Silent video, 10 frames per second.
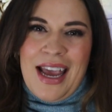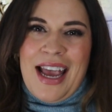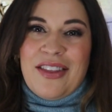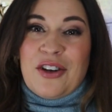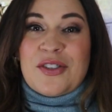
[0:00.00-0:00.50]

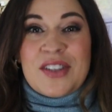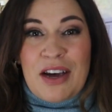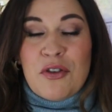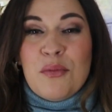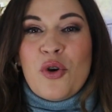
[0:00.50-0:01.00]
And there's
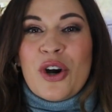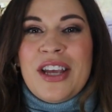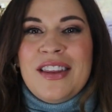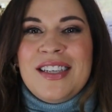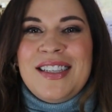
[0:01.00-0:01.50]
several more
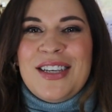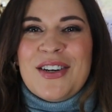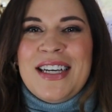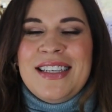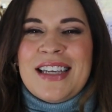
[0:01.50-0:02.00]
in this
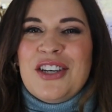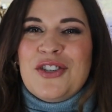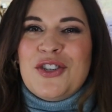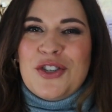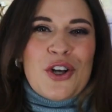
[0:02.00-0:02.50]
series.
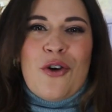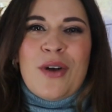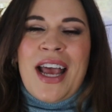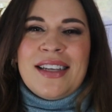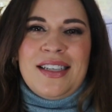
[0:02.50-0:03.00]
And
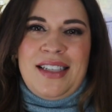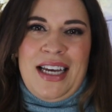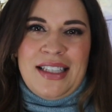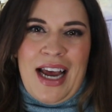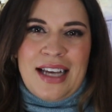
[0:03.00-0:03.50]
don't
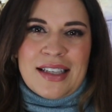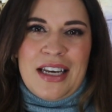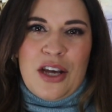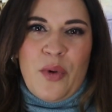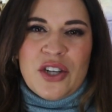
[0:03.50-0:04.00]
hesitate to ask
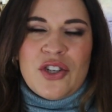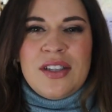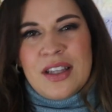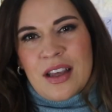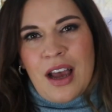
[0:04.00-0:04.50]
any
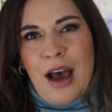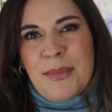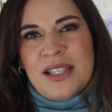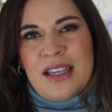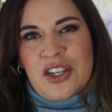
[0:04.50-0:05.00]
questions in the
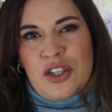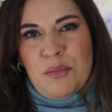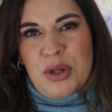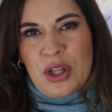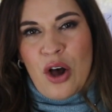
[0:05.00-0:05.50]
comment
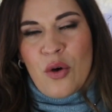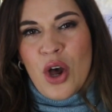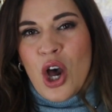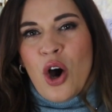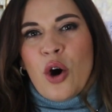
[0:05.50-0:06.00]
section below
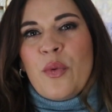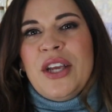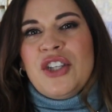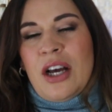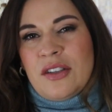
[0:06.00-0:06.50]
or
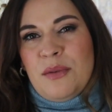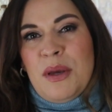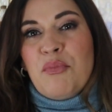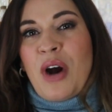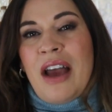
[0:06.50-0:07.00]
reach out to
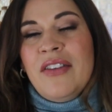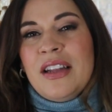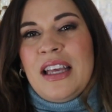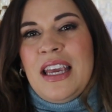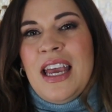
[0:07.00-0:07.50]
me
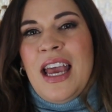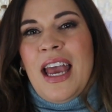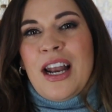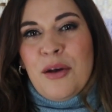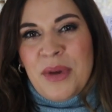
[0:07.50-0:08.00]
privately,
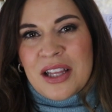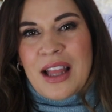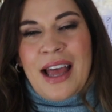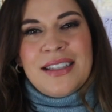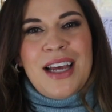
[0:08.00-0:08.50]
and I'll be
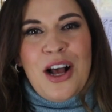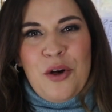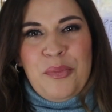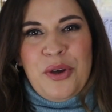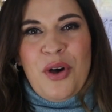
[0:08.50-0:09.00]
glad to
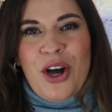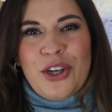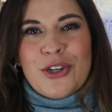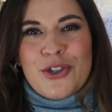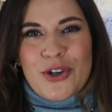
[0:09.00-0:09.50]
help you
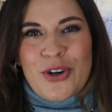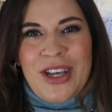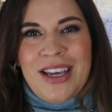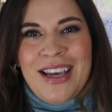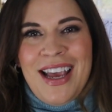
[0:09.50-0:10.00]
on your
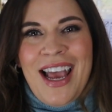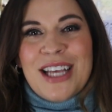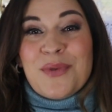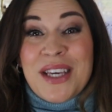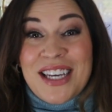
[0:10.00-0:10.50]
journey
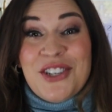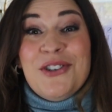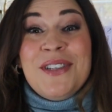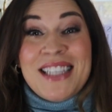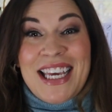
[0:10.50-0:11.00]
as we get
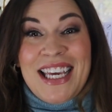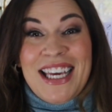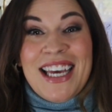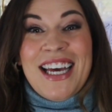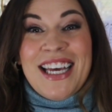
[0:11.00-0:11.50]
you
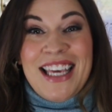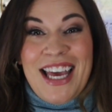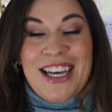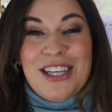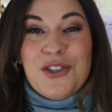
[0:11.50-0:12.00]
singing
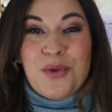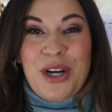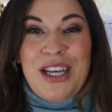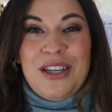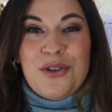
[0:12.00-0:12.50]
again in
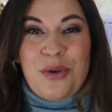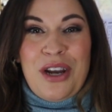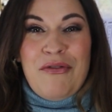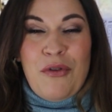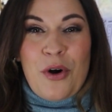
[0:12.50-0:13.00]

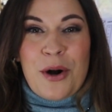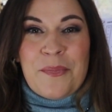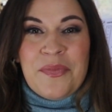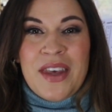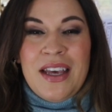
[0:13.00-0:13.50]
2024.
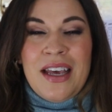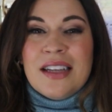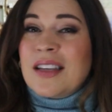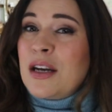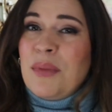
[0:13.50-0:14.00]

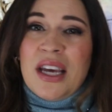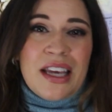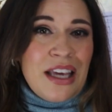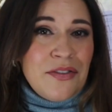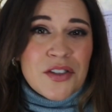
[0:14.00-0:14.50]
It's going to be a
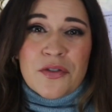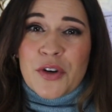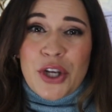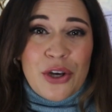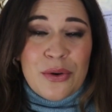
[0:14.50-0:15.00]
gift
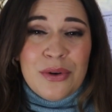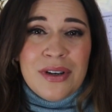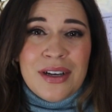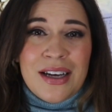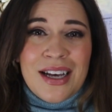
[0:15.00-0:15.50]
for you.
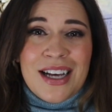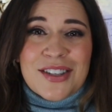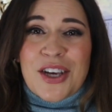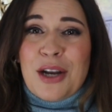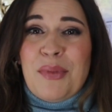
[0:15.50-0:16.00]

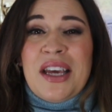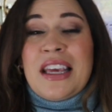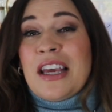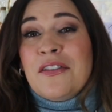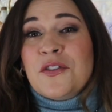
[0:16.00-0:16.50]
It's going to be a
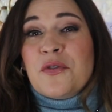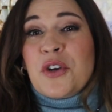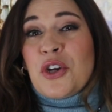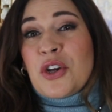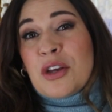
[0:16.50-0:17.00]
gift
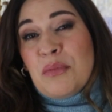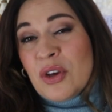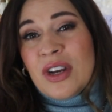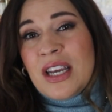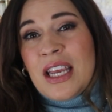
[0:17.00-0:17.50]
for your
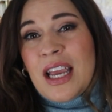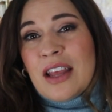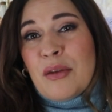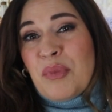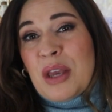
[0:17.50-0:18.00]
community
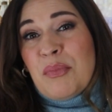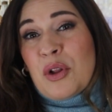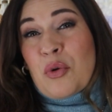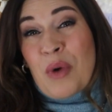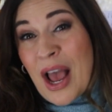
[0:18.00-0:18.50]
and the
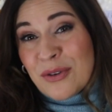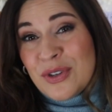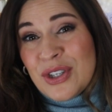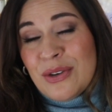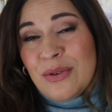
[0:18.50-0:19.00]
people
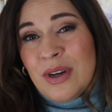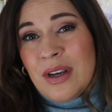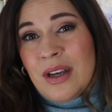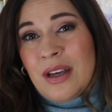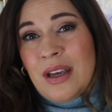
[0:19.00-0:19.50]
around you.
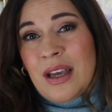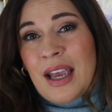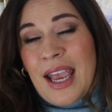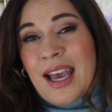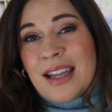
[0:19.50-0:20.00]

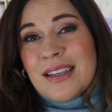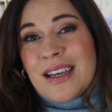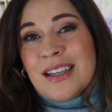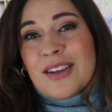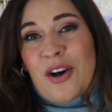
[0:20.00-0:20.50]
And
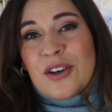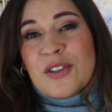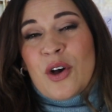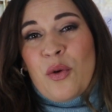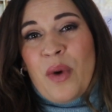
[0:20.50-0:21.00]
it's
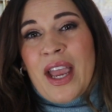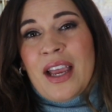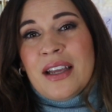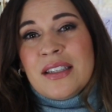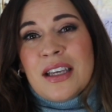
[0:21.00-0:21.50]
also a
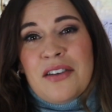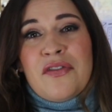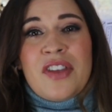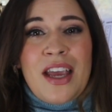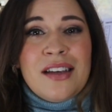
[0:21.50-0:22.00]
way to give
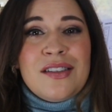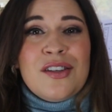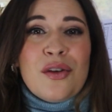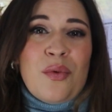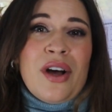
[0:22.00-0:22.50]
thanks
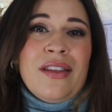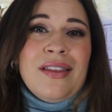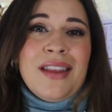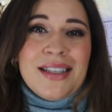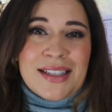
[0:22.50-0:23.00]
to the
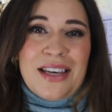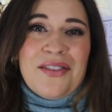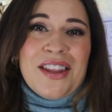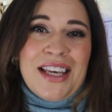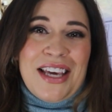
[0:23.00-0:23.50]
one that's
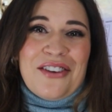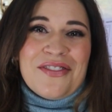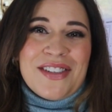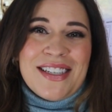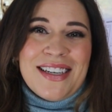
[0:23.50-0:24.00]
given the
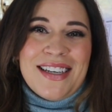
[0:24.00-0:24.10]
gift.